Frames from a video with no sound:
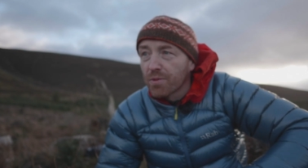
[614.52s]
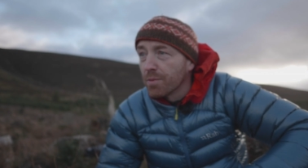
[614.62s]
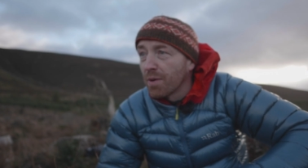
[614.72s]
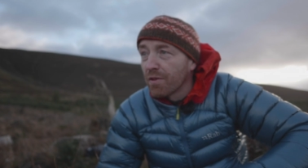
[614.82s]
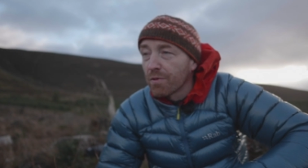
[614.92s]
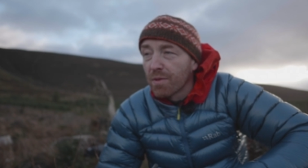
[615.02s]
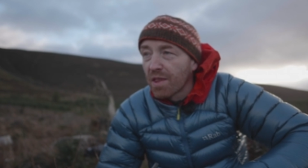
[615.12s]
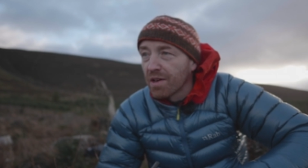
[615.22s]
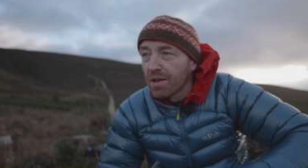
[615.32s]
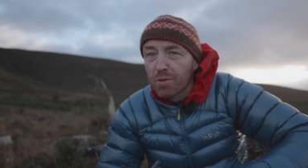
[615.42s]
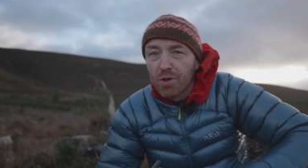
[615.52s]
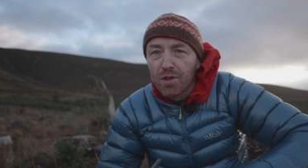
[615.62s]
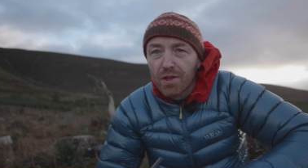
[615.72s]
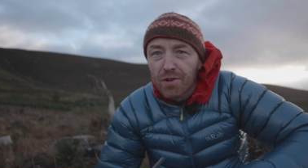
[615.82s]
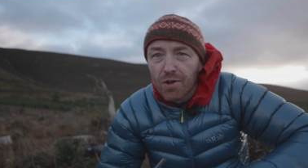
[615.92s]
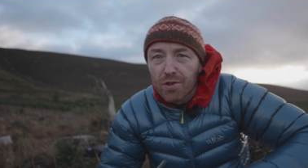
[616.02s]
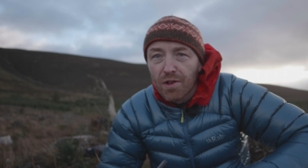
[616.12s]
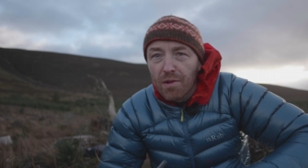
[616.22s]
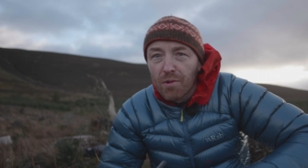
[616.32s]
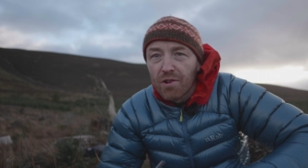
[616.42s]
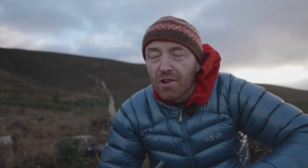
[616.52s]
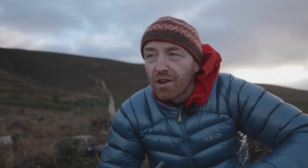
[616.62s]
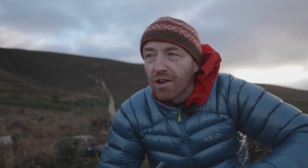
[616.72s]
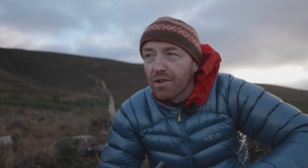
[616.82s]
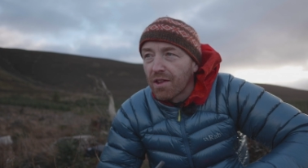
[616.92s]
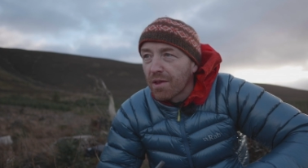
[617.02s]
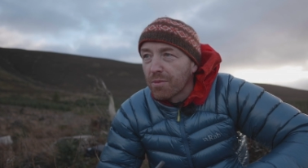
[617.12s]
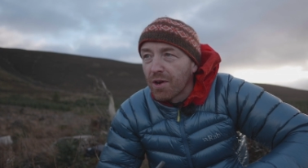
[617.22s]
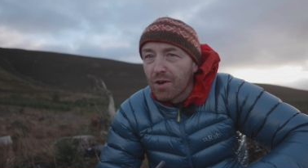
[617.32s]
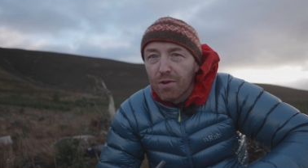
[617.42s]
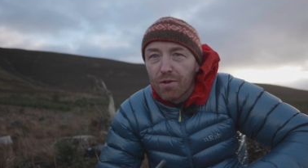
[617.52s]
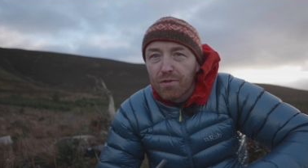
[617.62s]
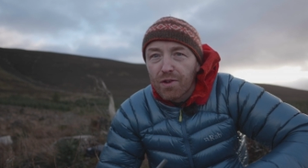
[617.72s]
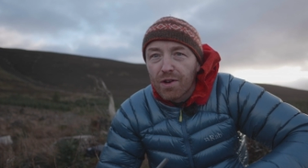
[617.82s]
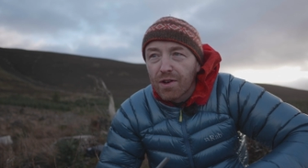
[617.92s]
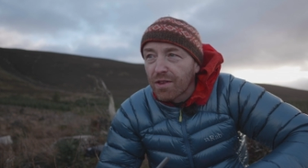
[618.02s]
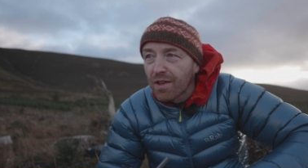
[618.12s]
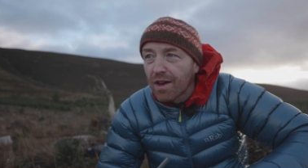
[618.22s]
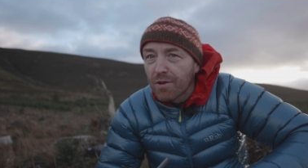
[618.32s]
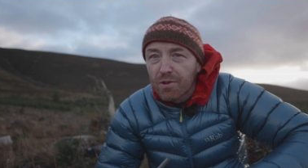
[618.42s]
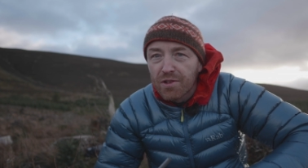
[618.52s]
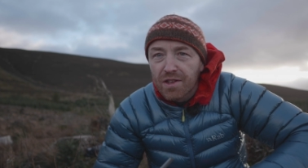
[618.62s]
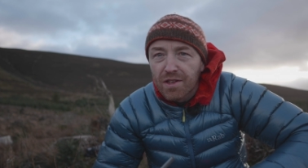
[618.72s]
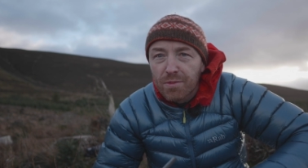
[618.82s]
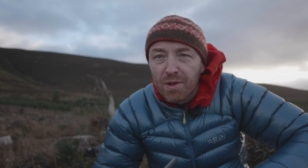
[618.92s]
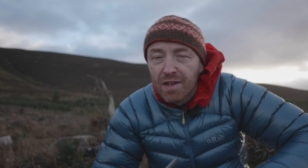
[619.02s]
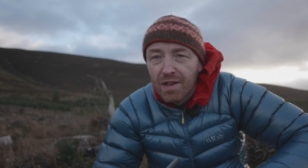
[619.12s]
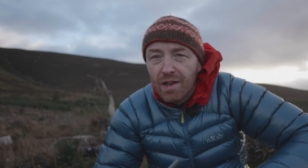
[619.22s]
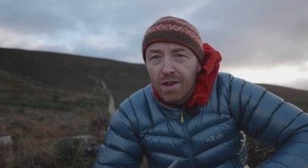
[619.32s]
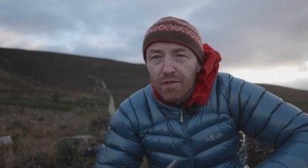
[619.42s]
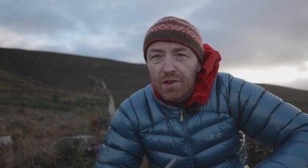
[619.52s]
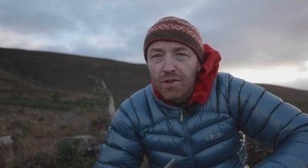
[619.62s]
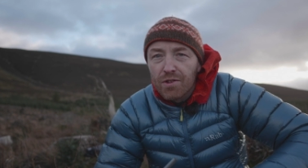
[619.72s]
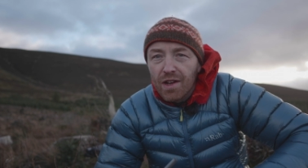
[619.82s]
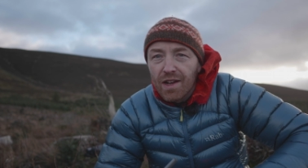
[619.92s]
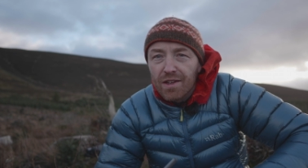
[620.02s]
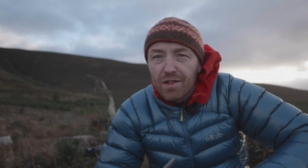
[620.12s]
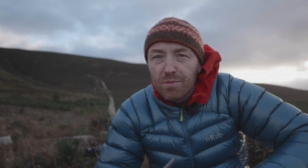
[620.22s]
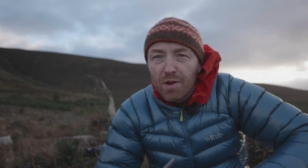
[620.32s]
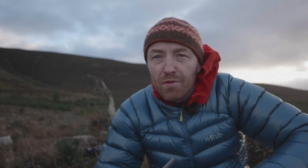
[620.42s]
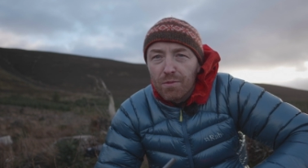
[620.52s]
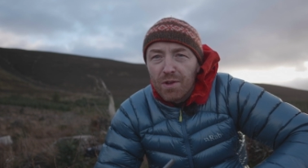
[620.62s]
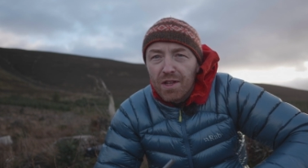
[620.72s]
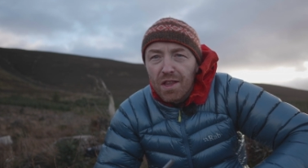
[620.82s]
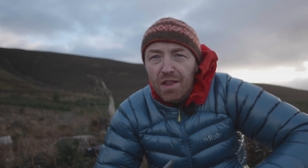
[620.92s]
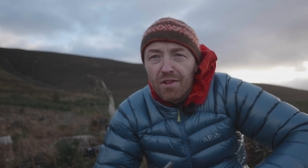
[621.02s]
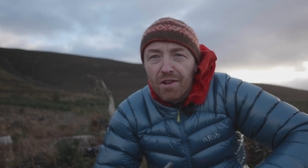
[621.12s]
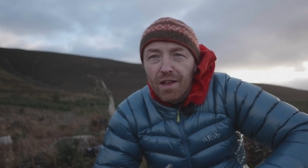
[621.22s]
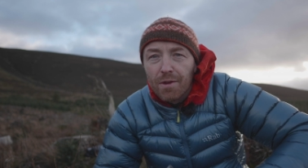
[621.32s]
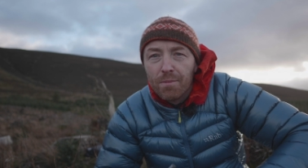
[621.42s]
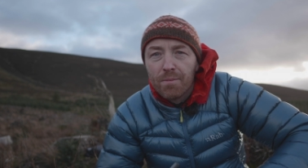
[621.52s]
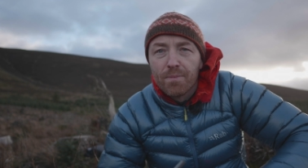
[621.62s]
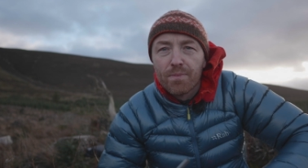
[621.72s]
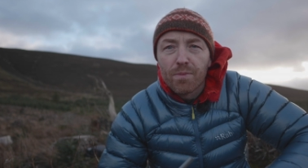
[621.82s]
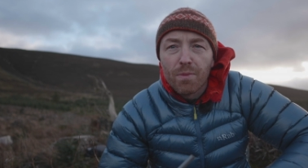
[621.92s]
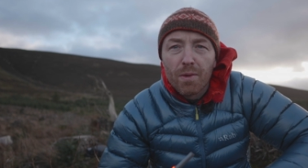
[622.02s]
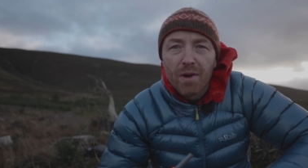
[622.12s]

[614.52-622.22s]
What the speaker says: goodbye from Xanabu, the dog who's wandering around somewhere over there wanting to be videoed, and goodbye from me. See you again. Bye